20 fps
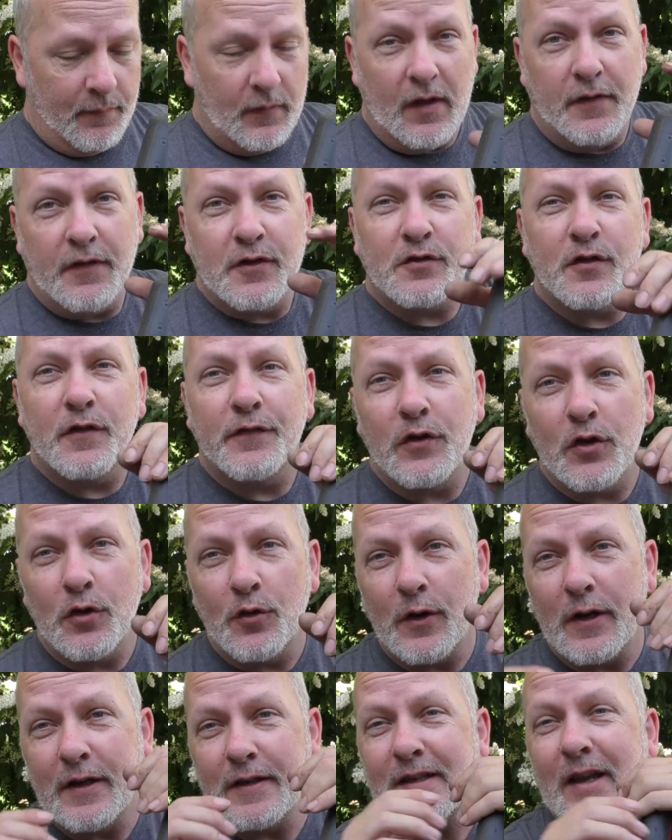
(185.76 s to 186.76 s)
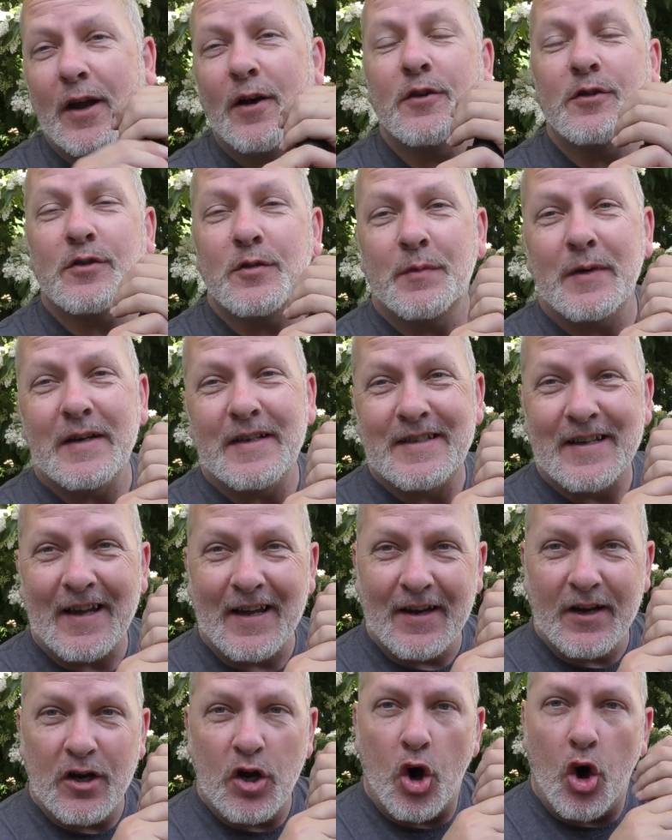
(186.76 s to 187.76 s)
Now this review is going to be
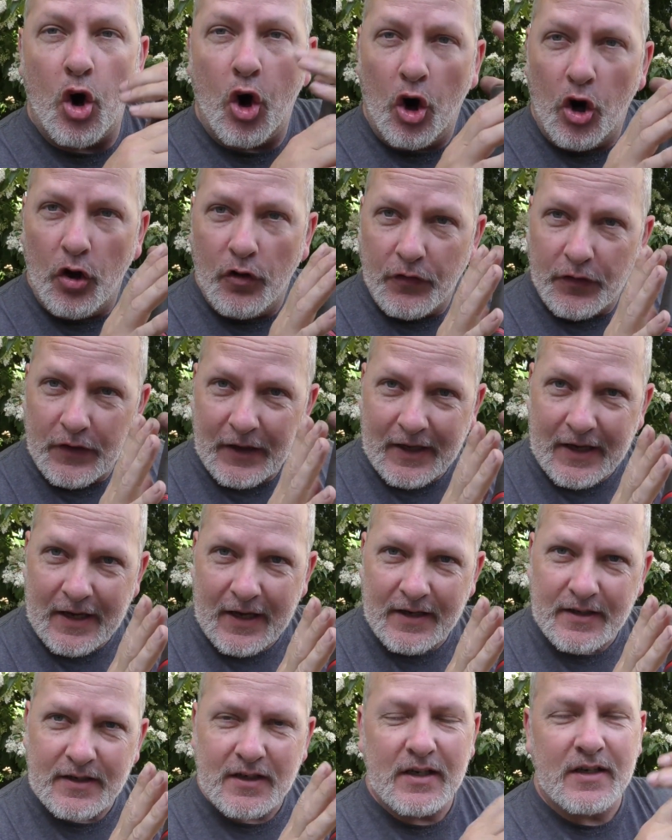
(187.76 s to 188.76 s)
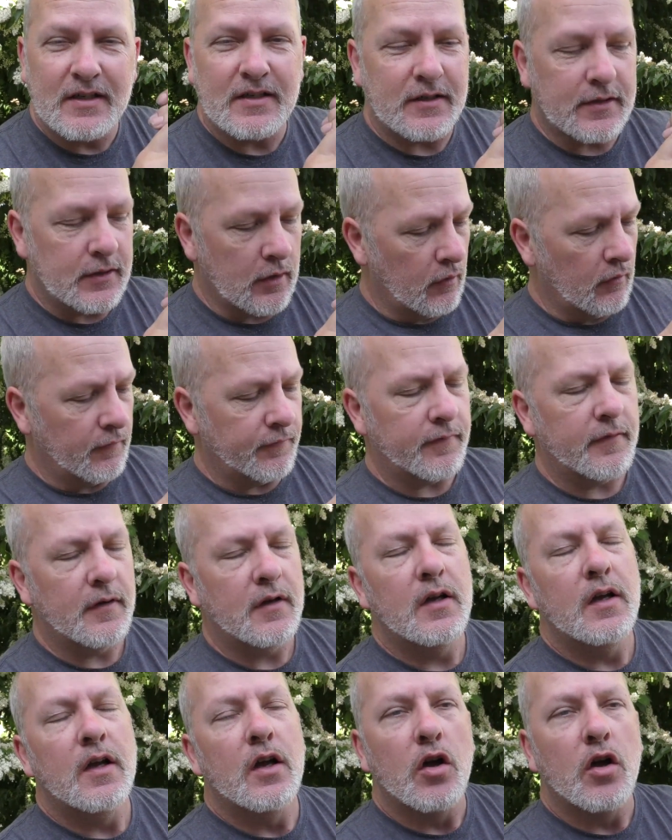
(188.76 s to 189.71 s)
done on the kit itself